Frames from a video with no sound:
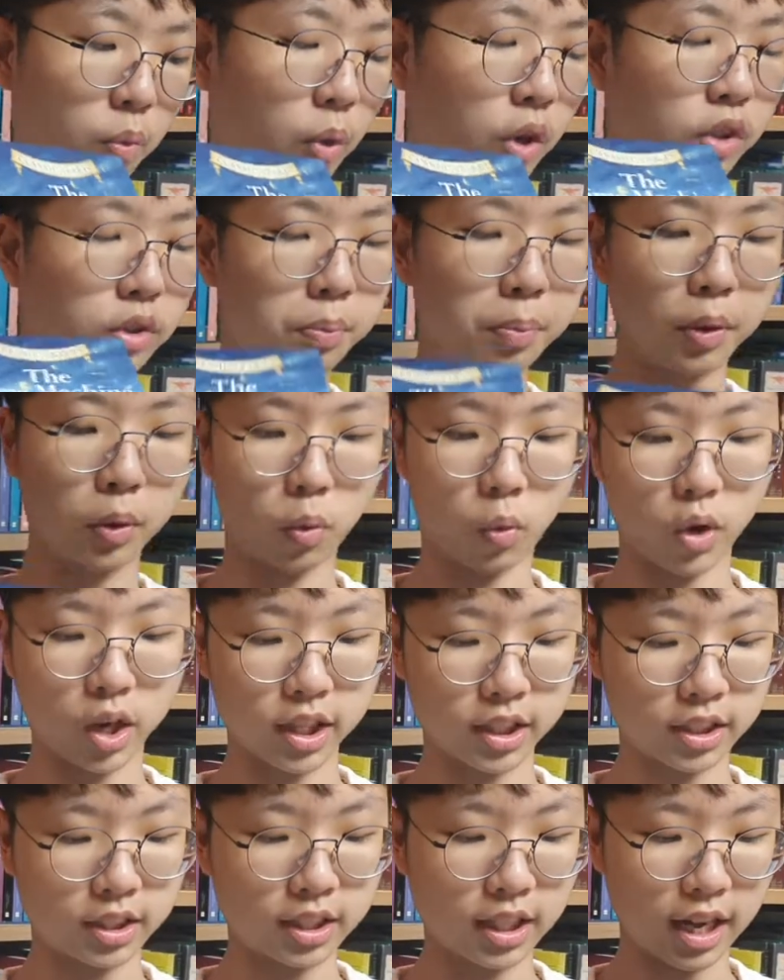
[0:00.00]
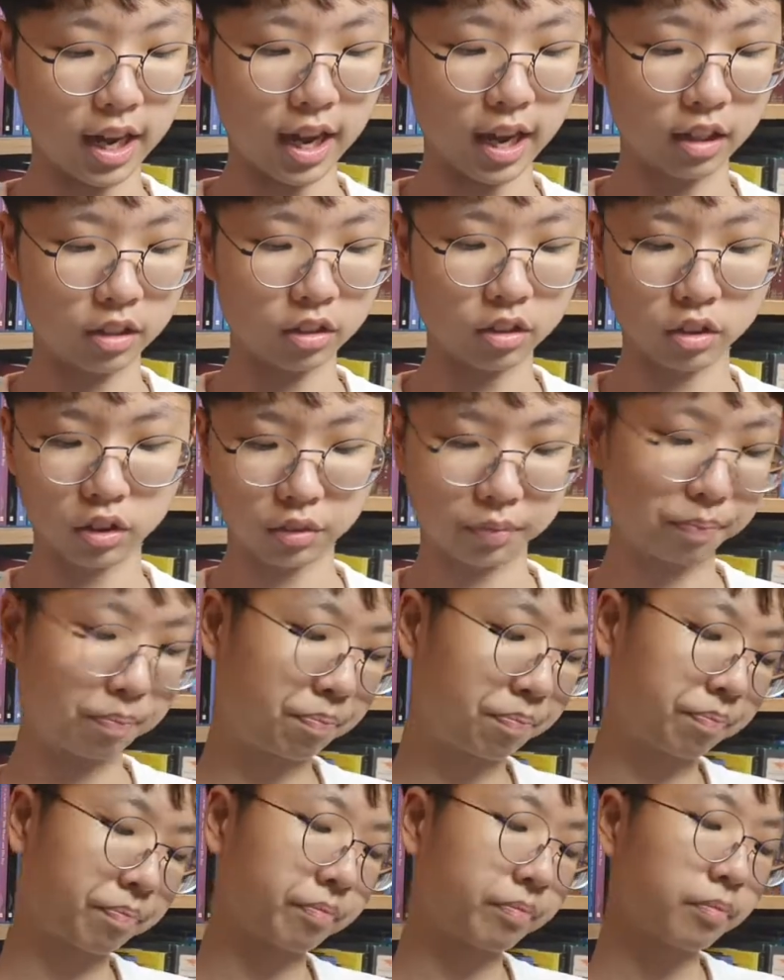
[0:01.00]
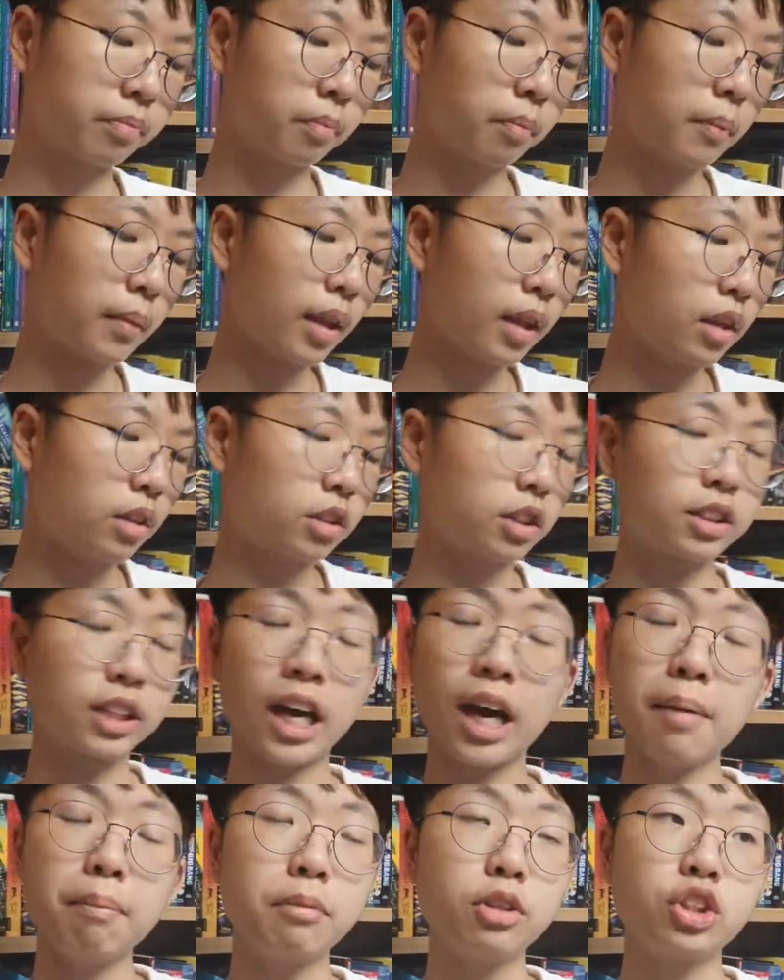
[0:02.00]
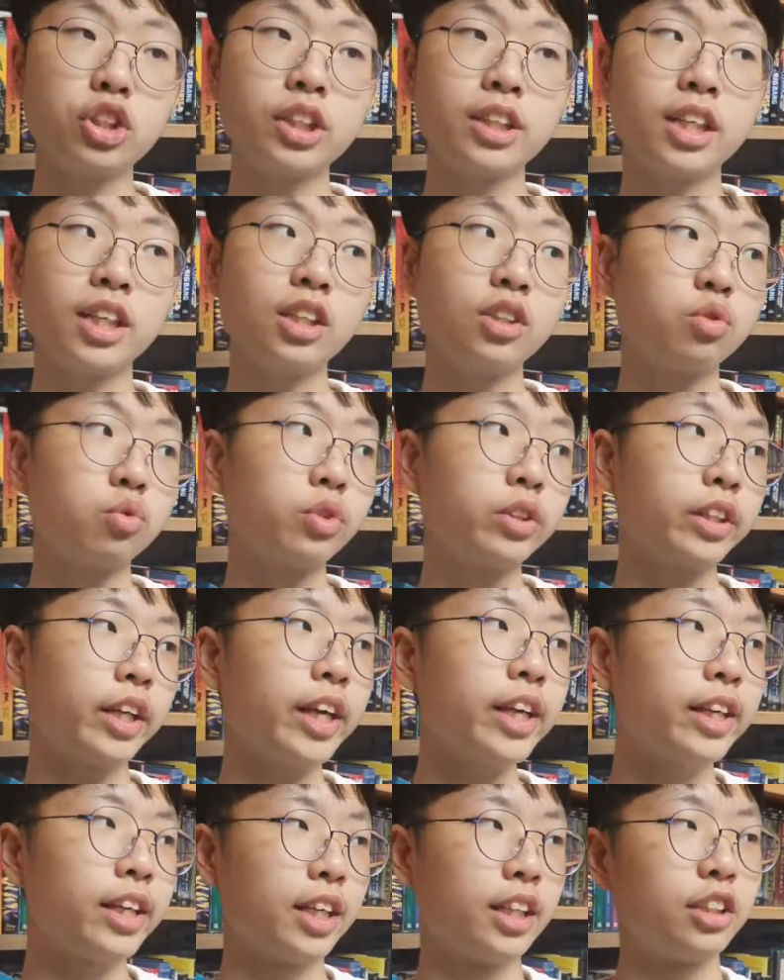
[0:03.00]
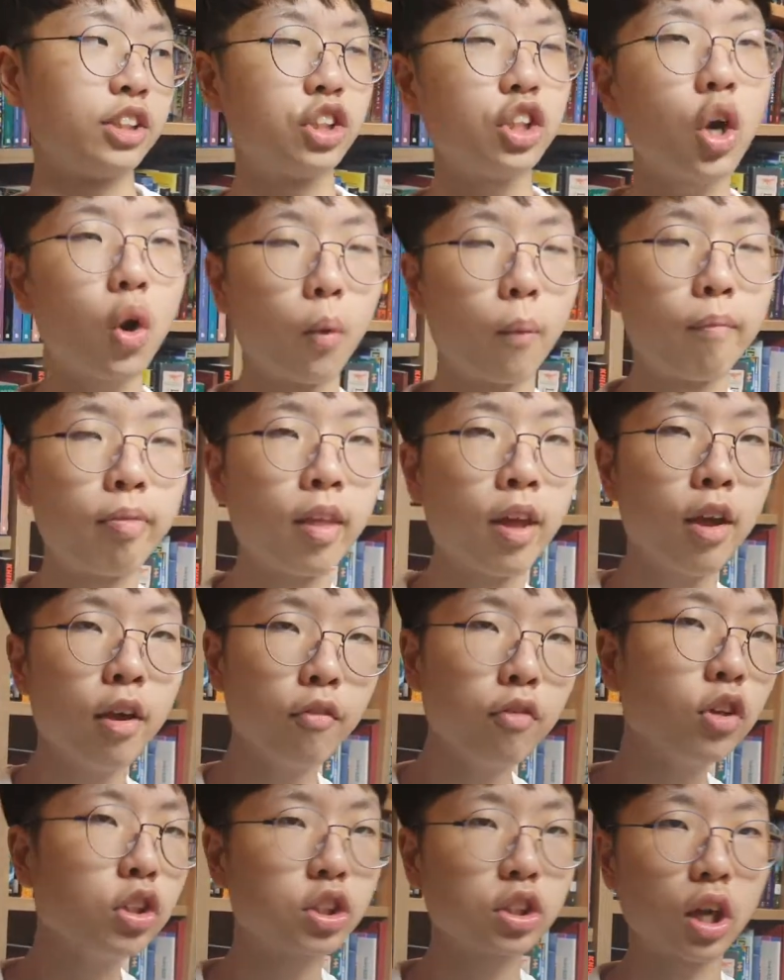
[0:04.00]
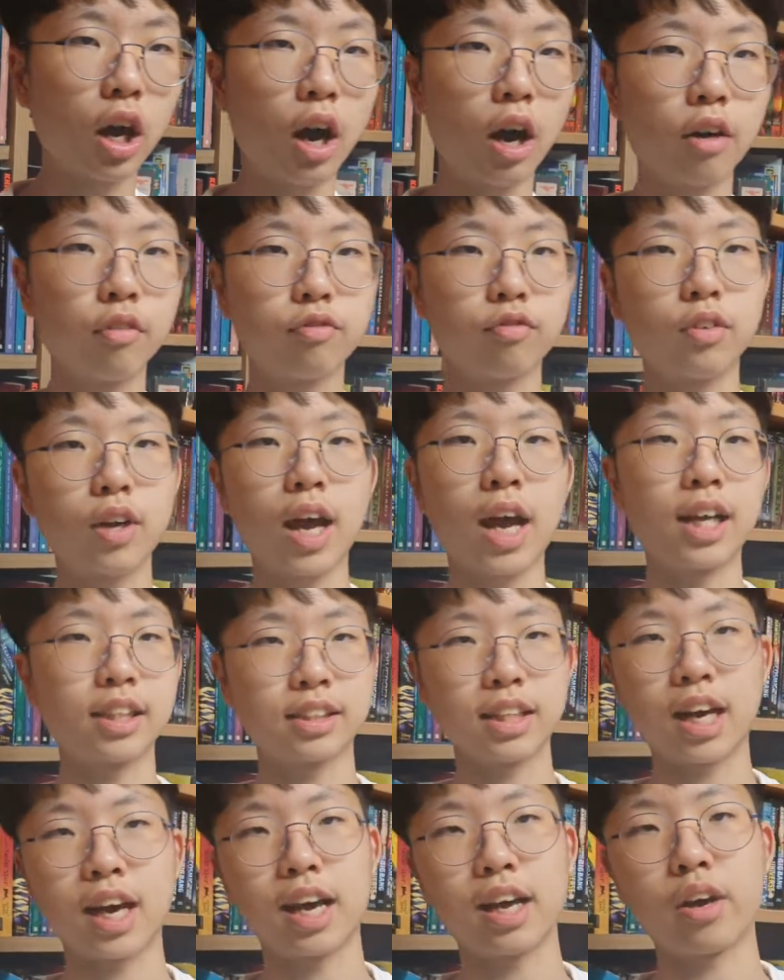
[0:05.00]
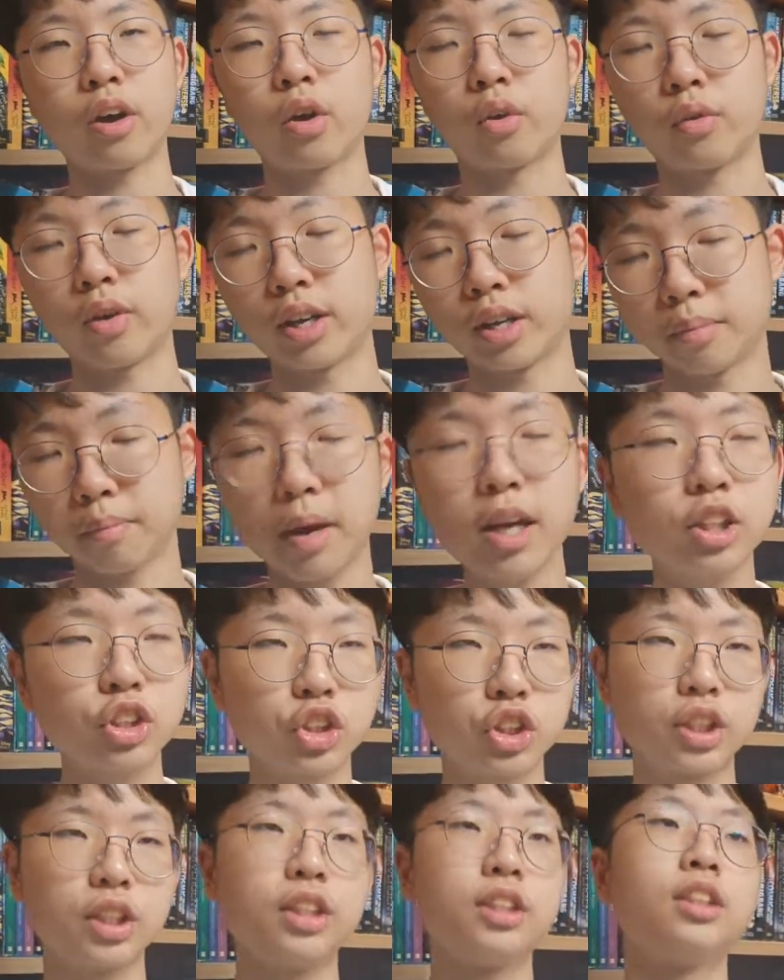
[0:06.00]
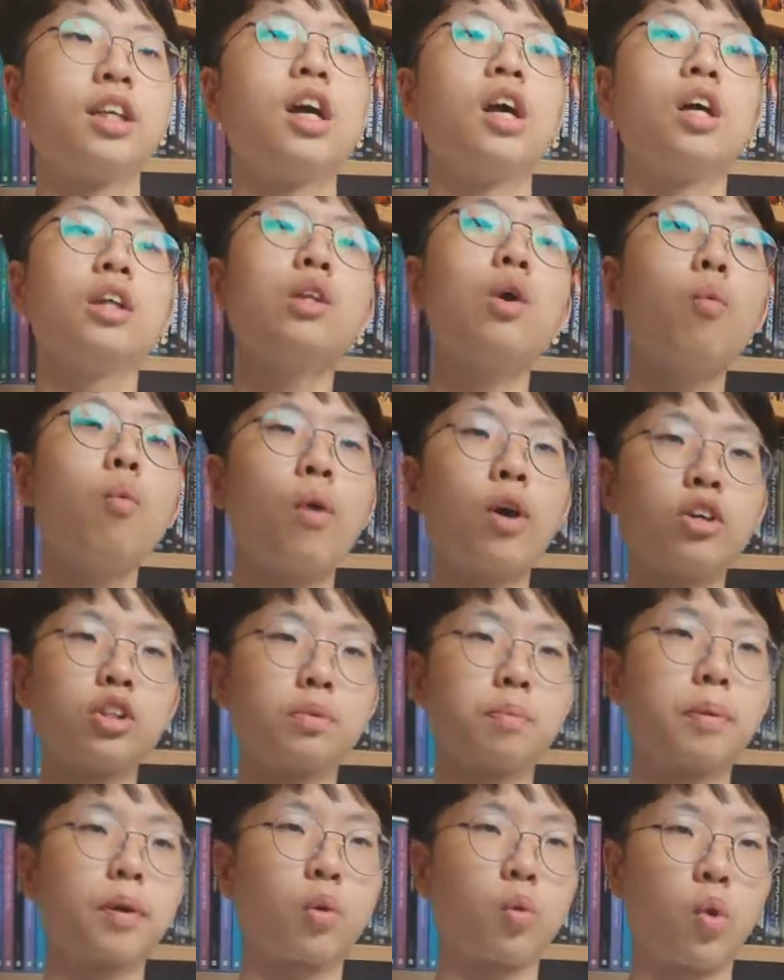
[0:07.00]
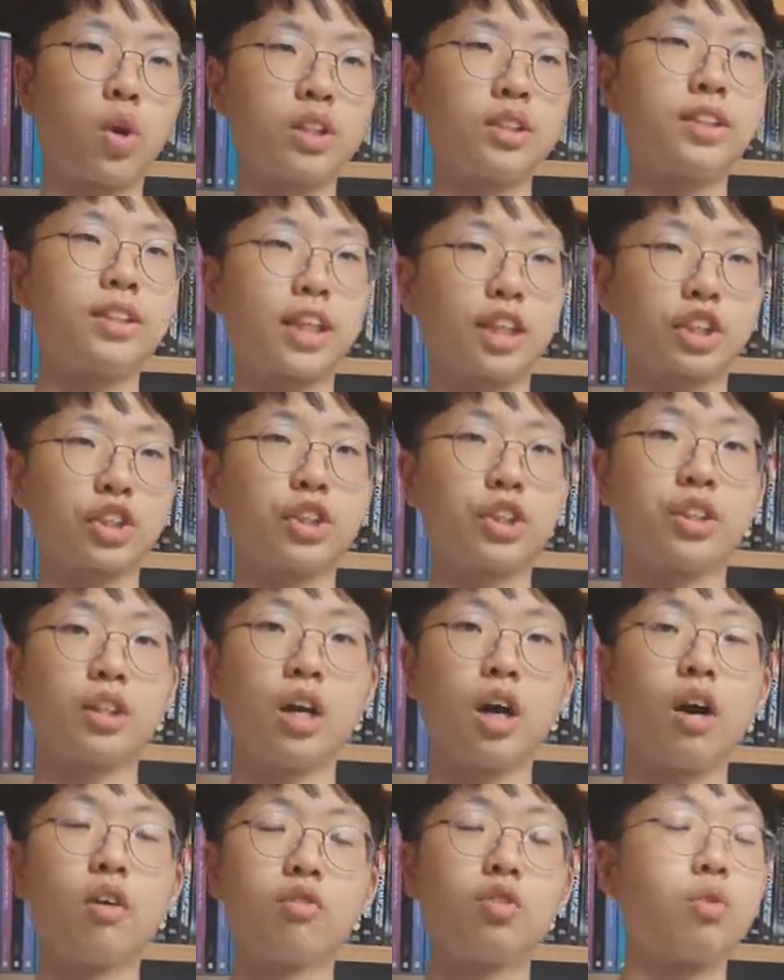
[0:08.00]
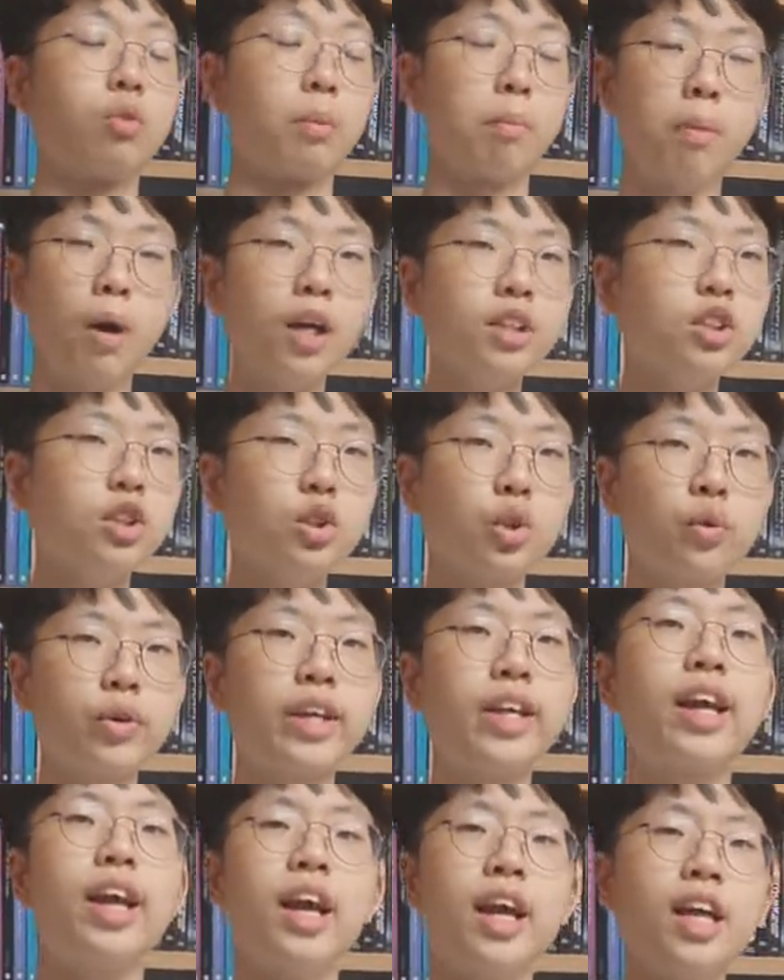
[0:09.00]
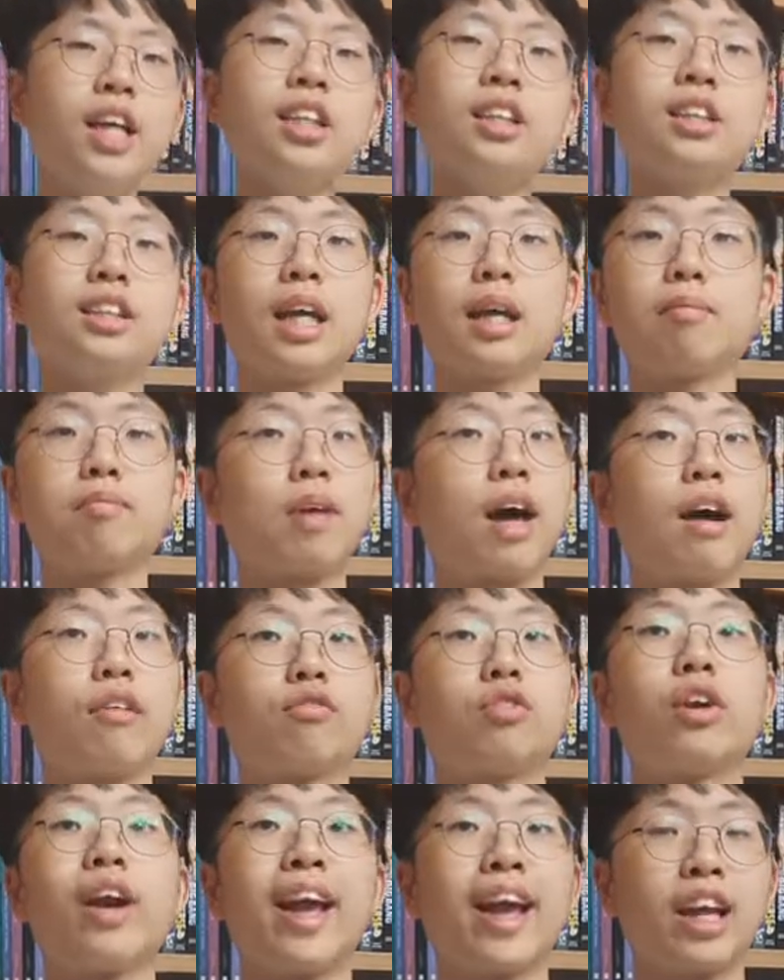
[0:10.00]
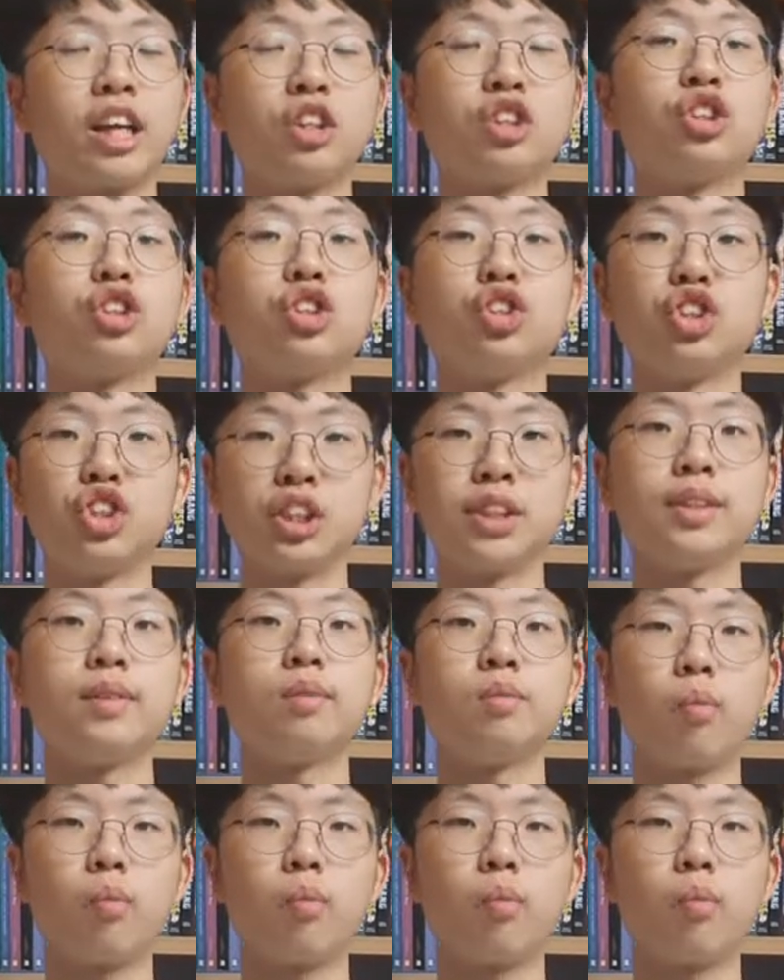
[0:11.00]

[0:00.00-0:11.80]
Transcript: Wells Bequest and the time machine is related. So, first off, as I already mentioned, the Wells Bequest section of the repository is named after H.G.